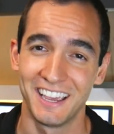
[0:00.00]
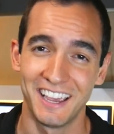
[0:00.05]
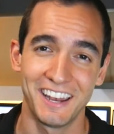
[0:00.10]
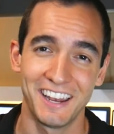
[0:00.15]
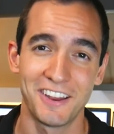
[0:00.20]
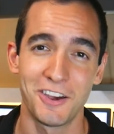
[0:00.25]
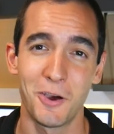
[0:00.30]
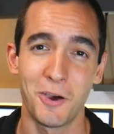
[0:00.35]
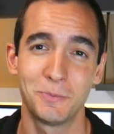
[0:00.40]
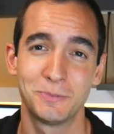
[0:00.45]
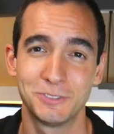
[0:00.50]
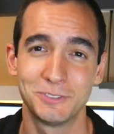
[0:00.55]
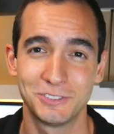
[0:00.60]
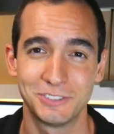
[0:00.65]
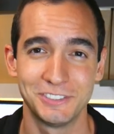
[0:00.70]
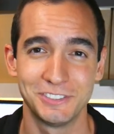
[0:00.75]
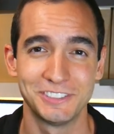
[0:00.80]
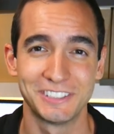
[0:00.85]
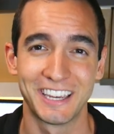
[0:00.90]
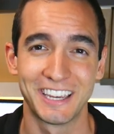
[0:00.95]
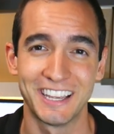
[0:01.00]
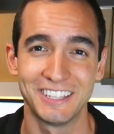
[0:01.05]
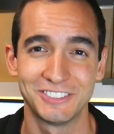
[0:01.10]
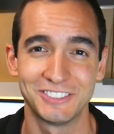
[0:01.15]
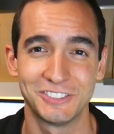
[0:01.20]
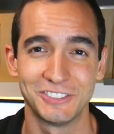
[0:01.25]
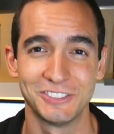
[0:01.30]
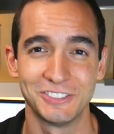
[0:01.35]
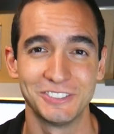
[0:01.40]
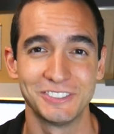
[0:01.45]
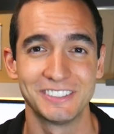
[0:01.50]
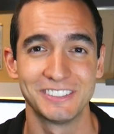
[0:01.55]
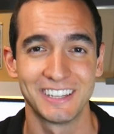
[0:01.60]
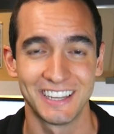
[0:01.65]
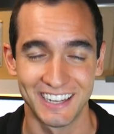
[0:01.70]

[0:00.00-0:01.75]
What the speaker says: and I hope to see you again soon